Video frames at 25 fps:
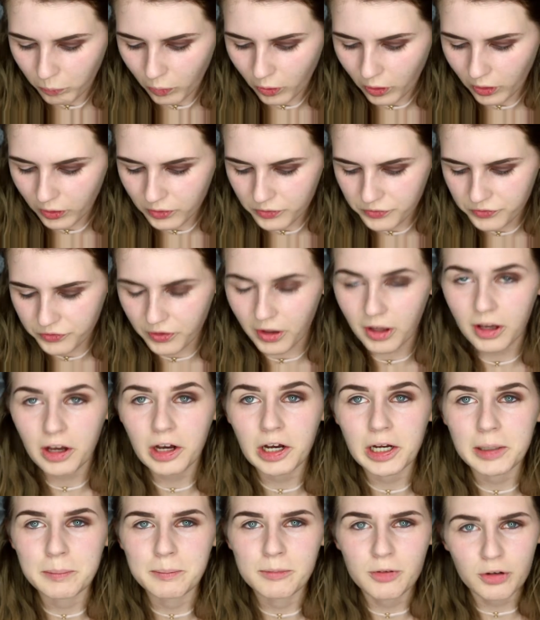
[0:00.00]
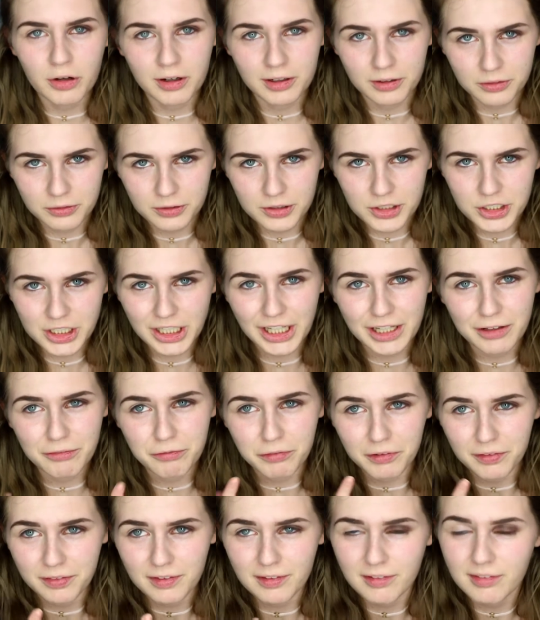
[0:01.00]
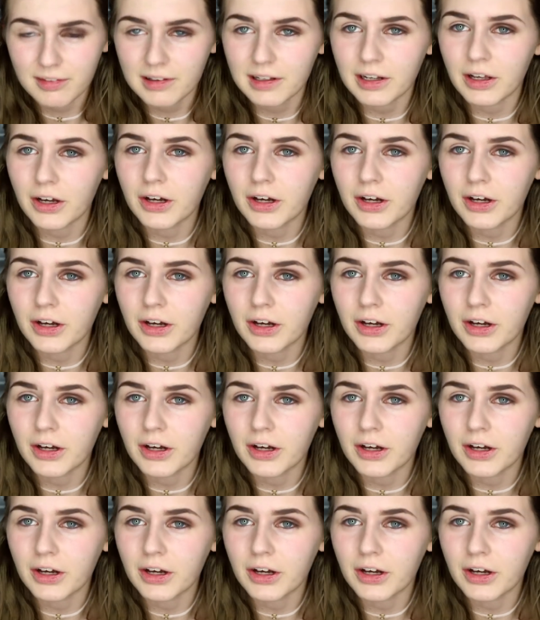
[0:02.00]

What I'm trying to achieve with this